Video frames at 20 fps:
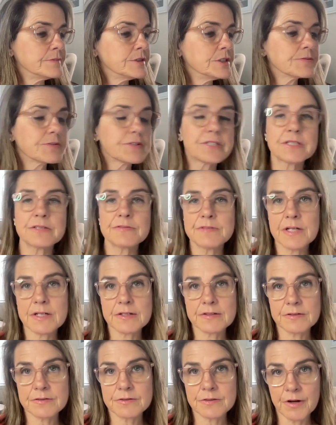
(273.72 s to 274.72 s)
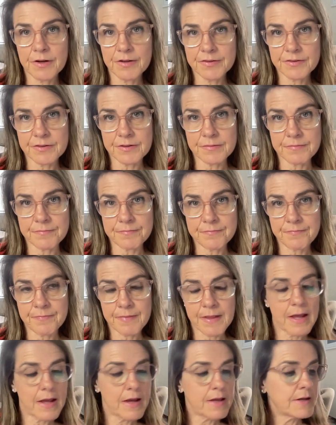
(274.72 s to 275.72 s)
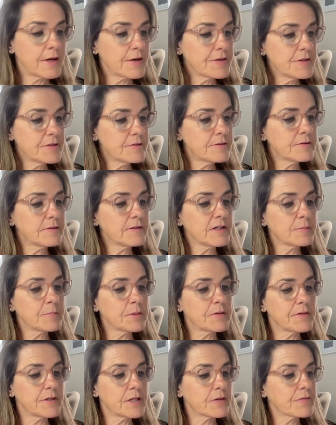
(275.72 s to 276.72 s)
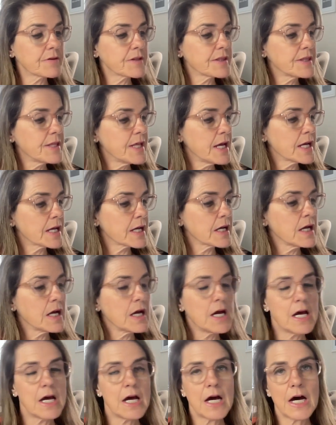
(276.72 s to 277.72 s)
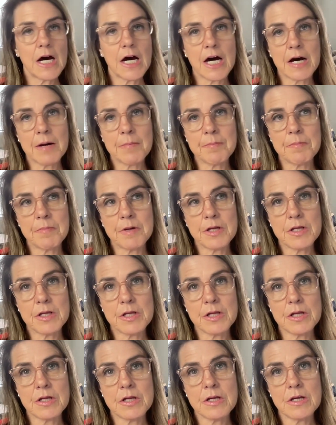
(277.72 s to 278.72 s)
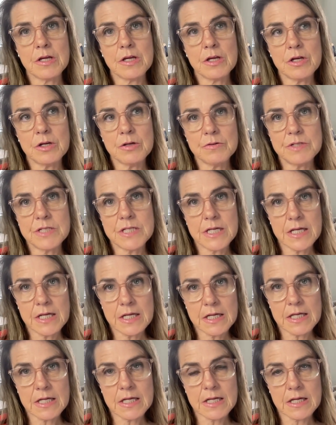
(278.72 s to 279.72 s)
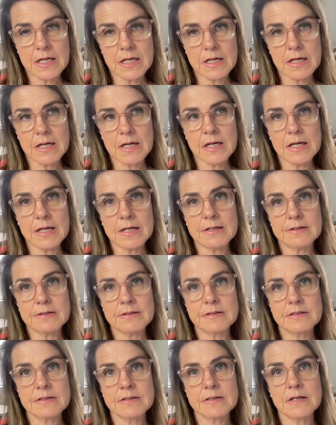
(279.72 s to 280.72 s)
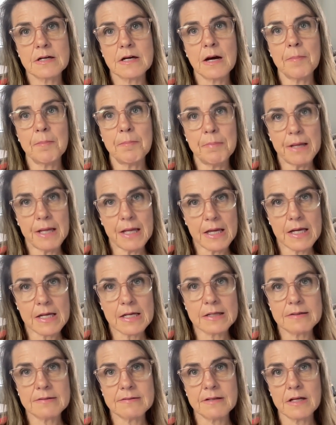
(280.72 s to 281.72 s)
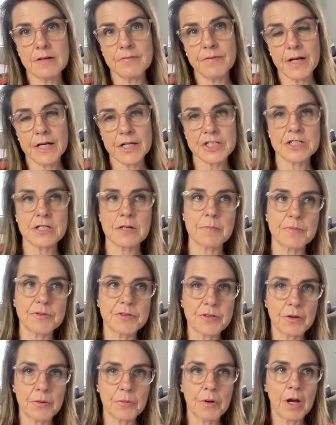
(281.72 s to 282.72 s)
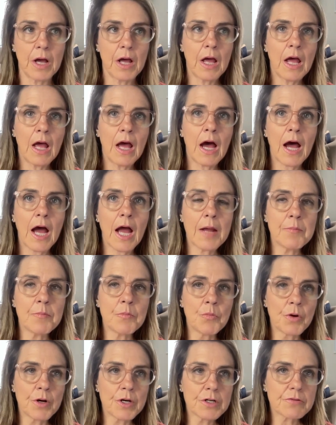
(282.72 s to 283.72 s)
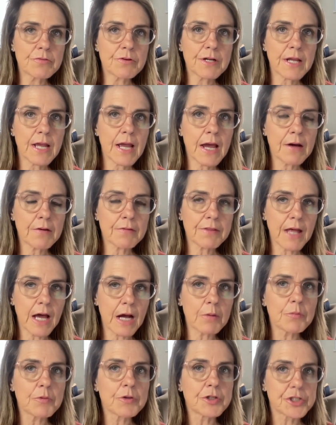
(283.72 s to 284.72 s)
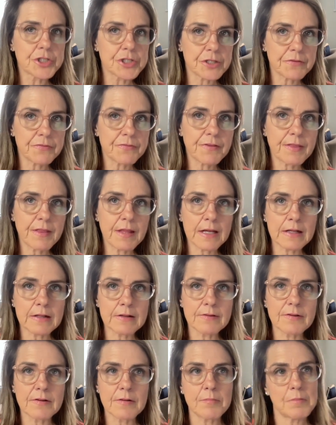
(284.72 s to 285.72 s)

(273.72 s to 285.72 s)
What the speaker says: University of Texas, Austin. Now, this is a little bit of a different thing. UT is a big state flagship. So I'm wondering how that will shift things.